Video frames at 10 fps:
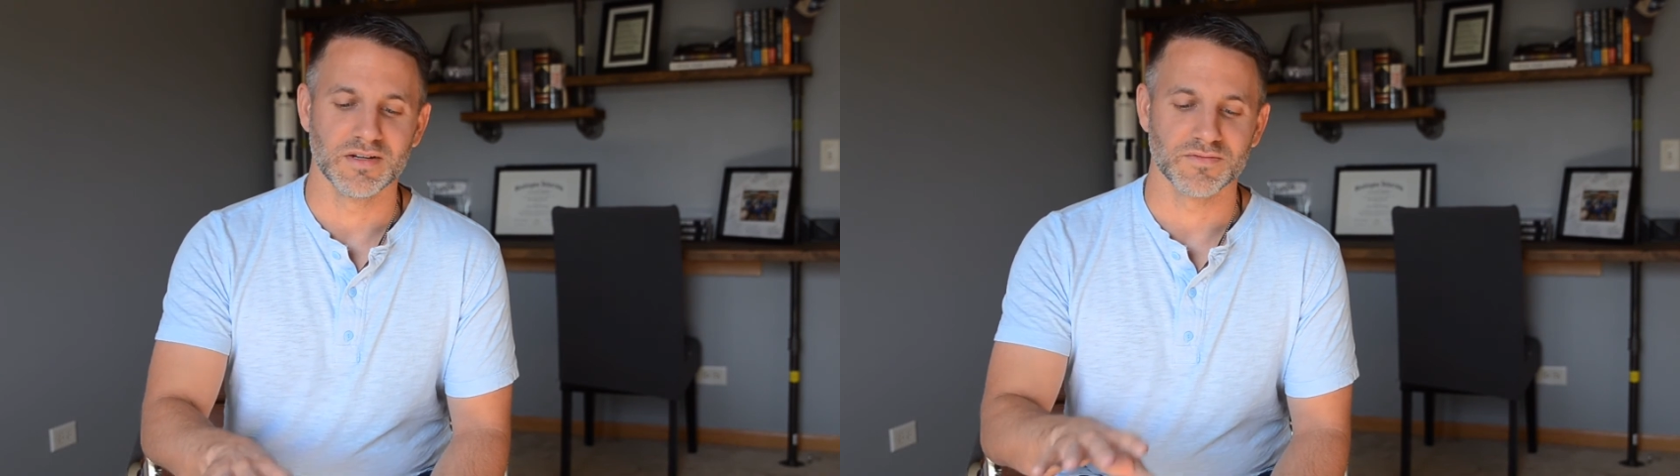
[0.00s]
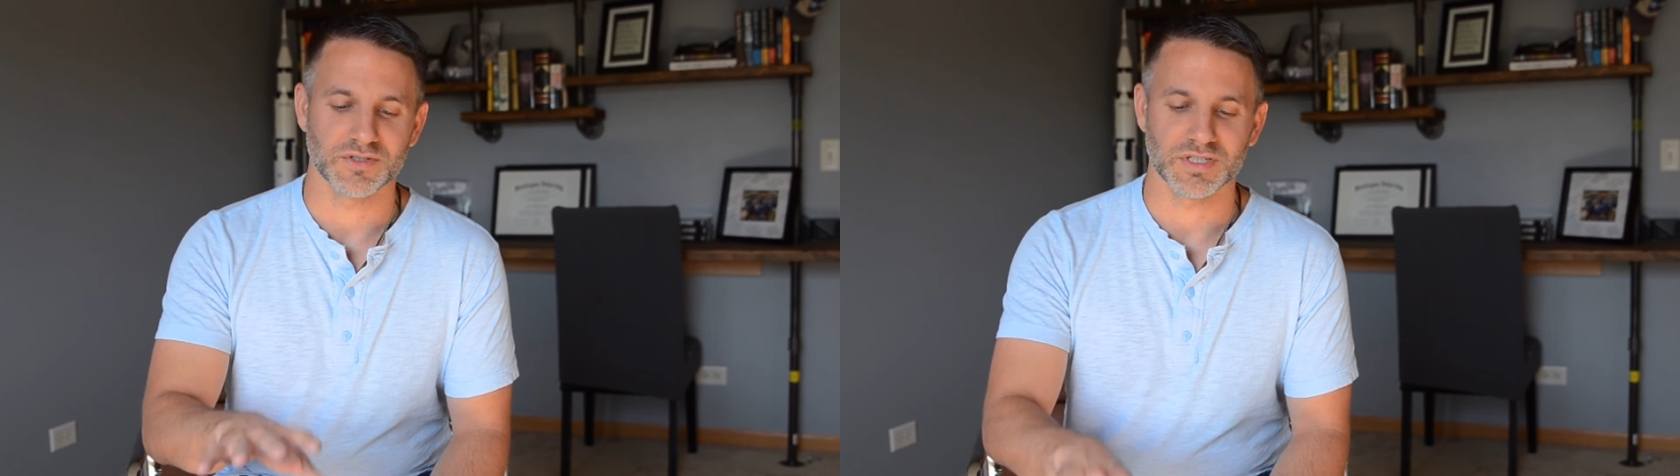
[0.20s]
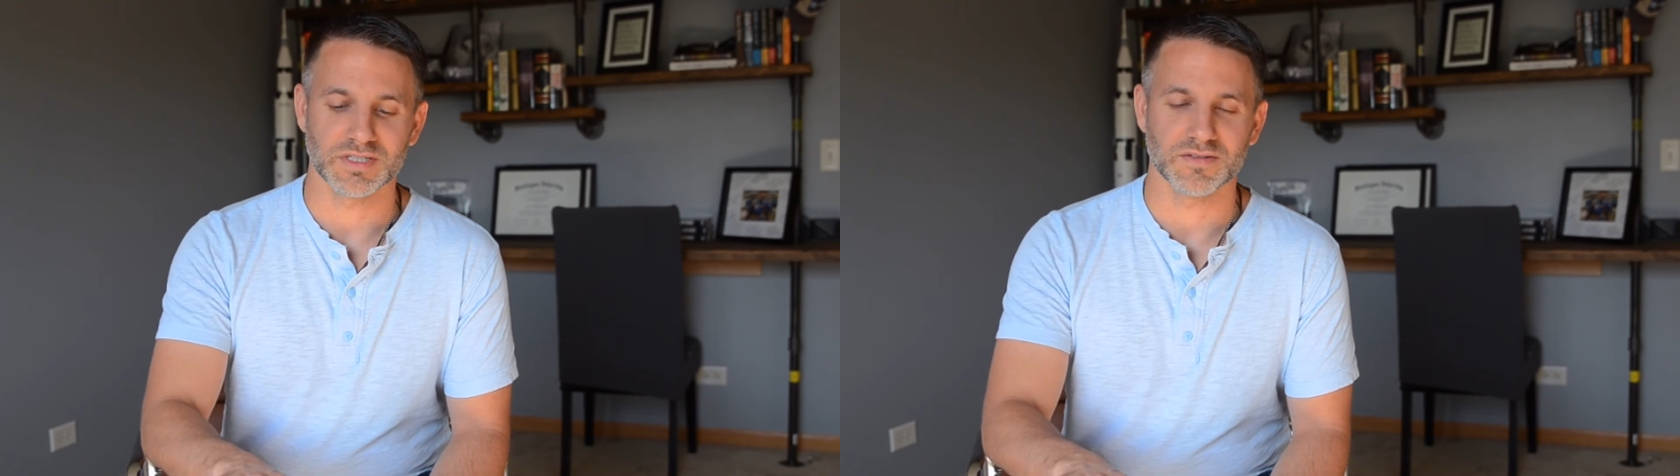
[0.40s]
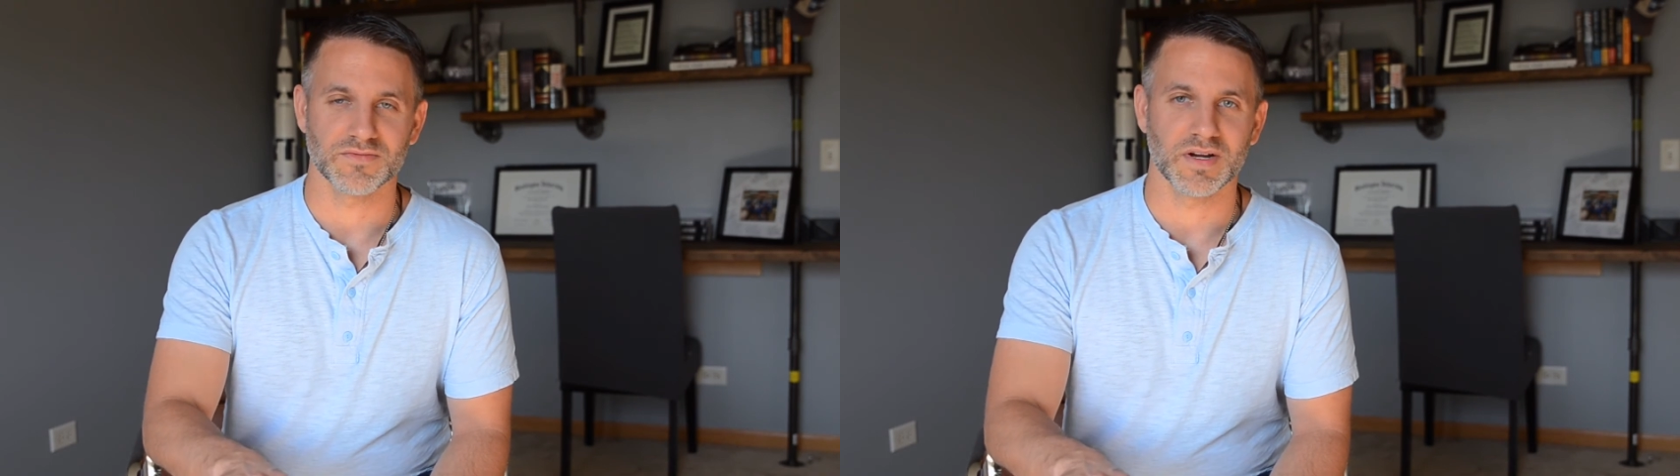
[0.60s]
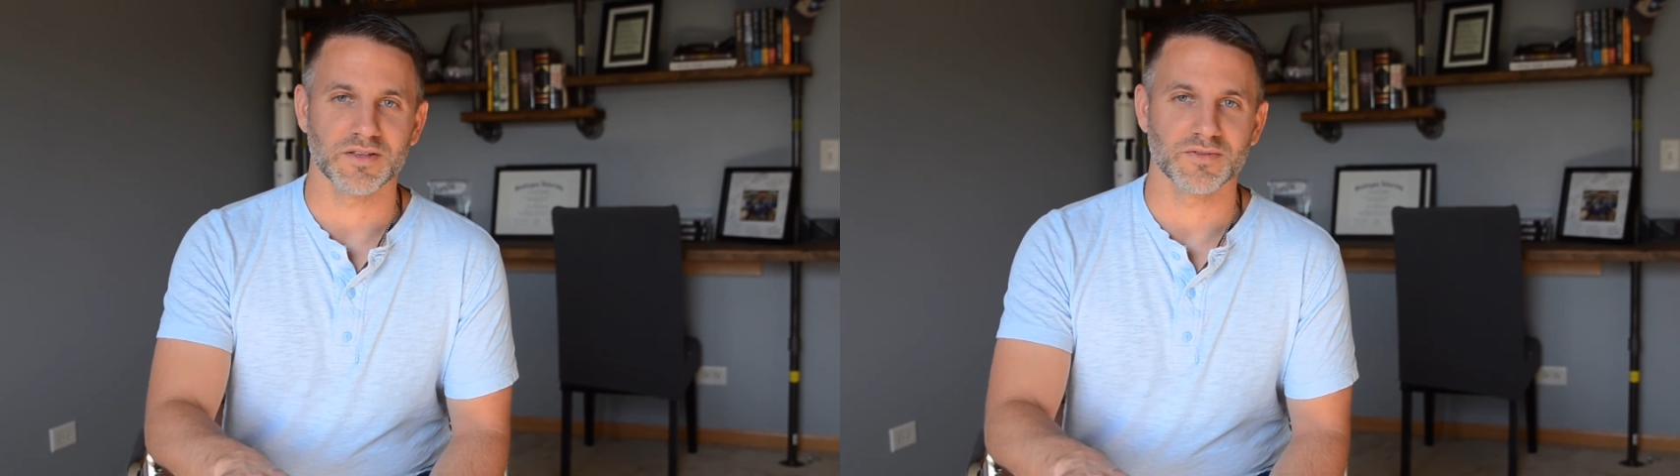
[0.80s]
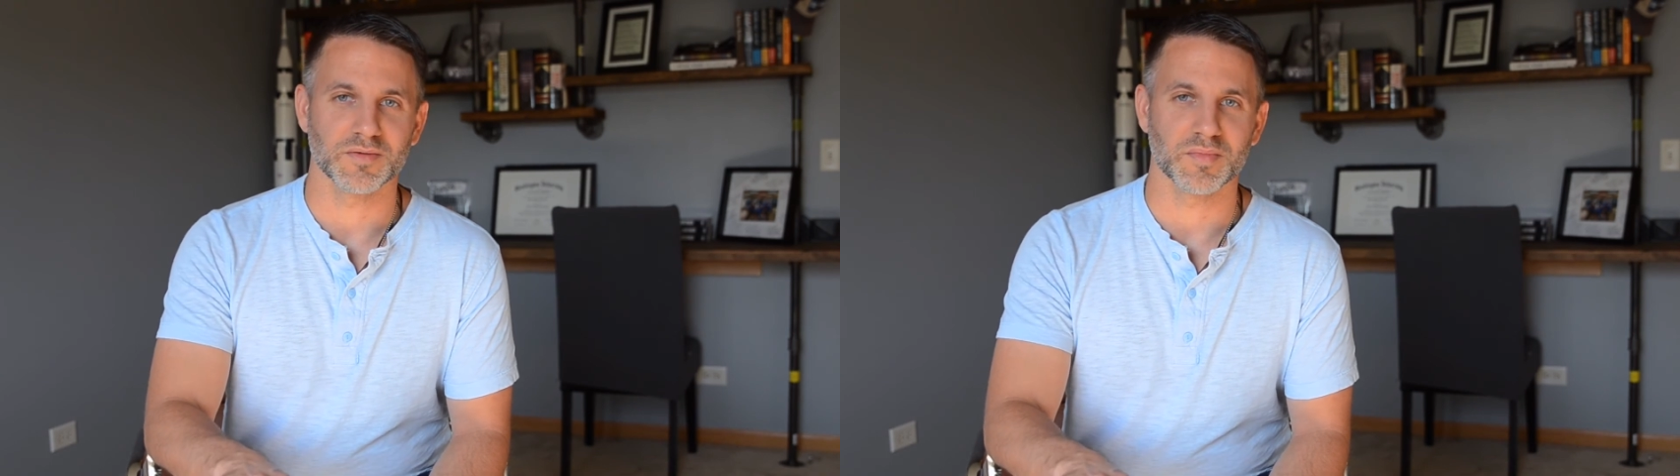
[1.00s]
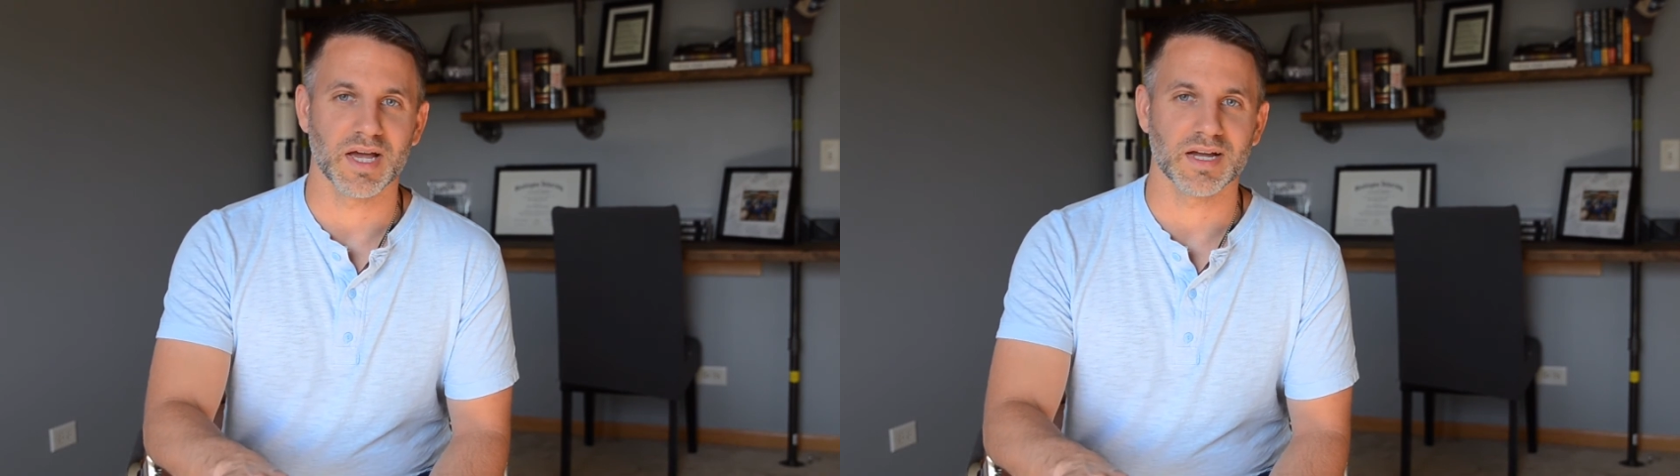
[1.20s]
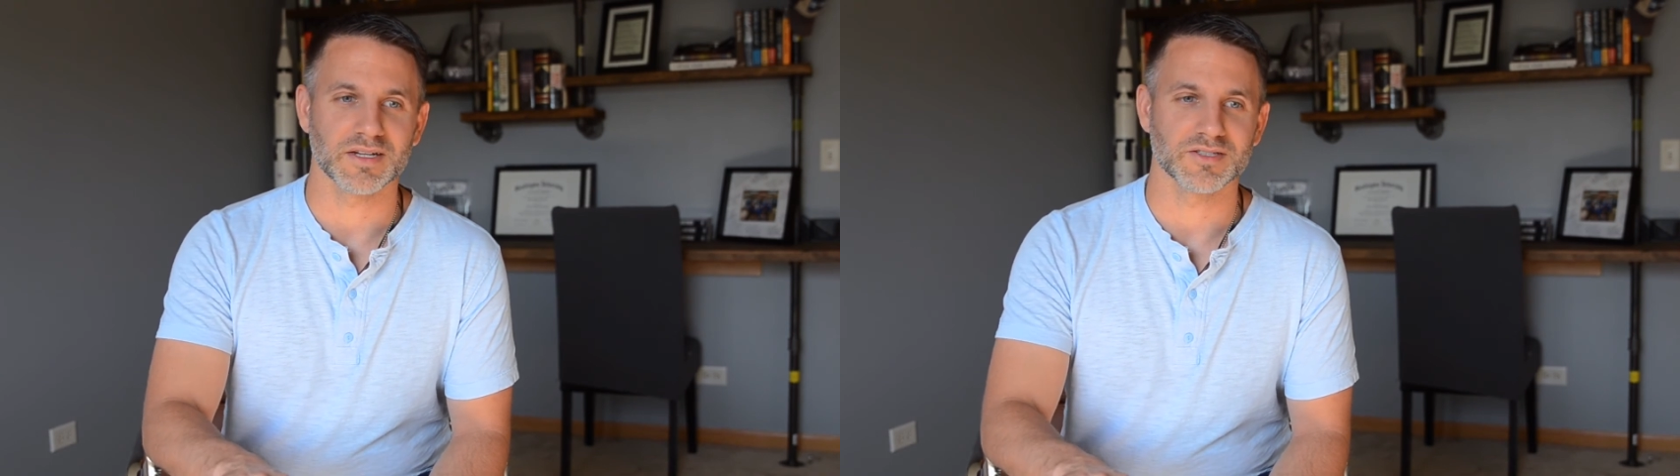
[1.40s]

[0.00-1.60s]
for Sins of the Father in the back.